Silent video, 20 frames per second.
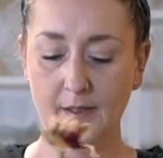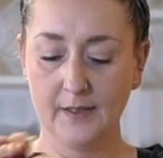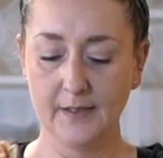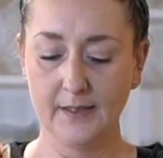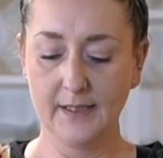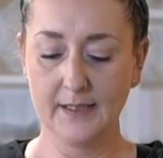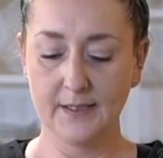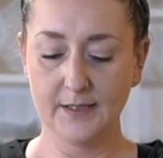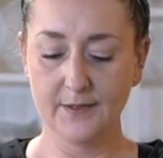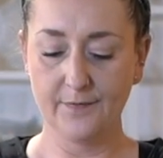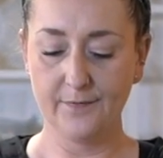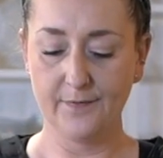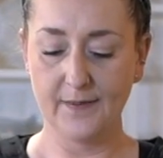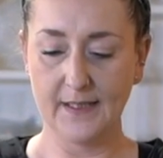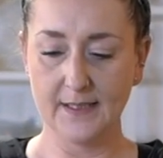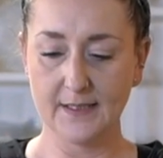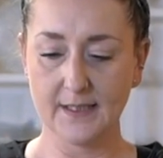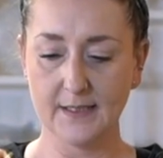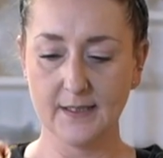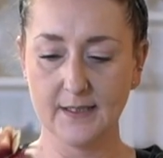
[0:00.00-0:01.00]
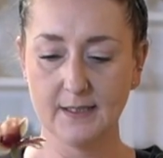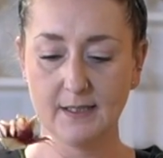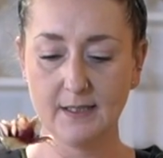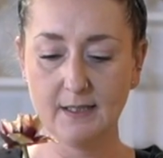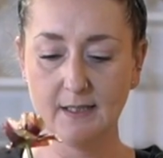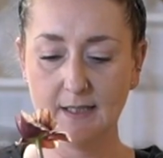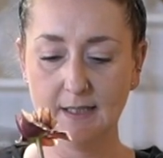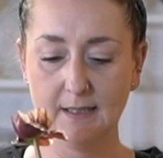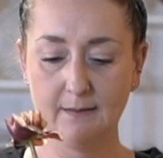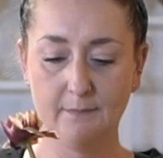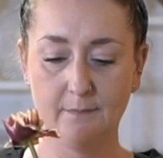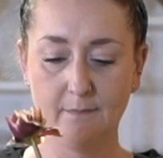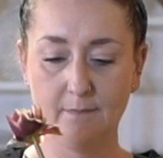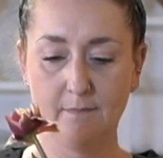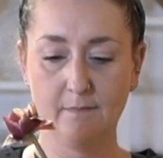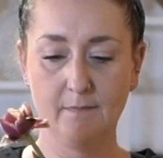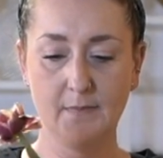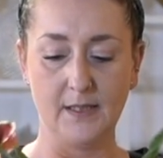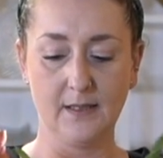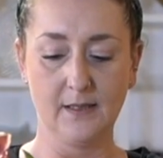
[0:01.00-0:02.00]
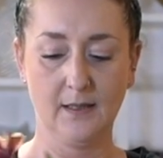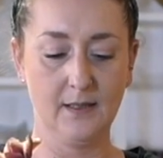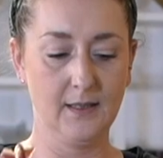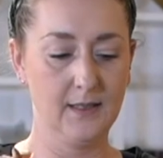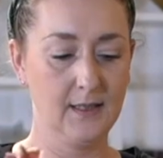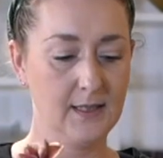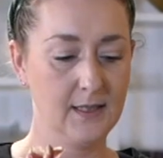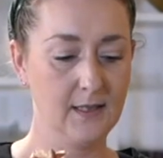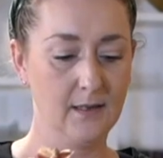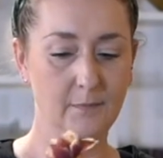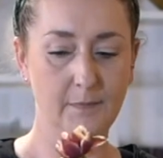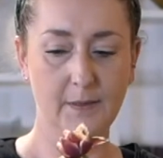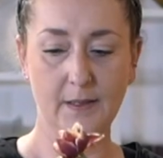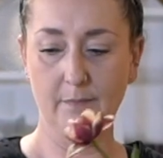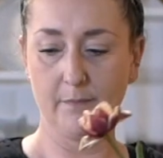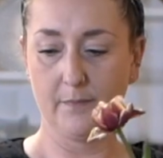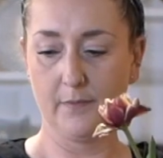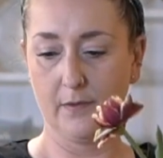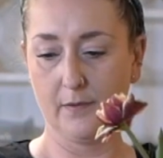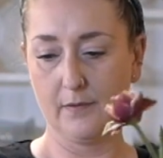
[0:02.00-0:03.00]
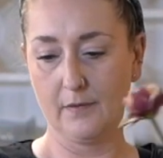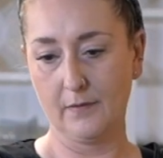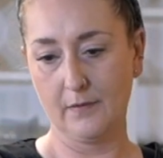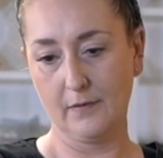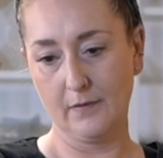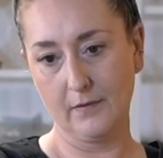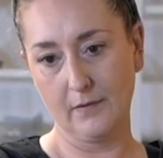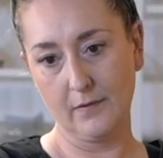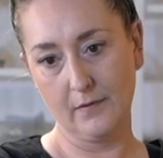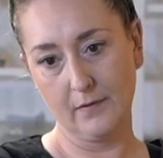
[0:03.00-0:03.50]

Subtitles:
need to feed into the middle a little bit more.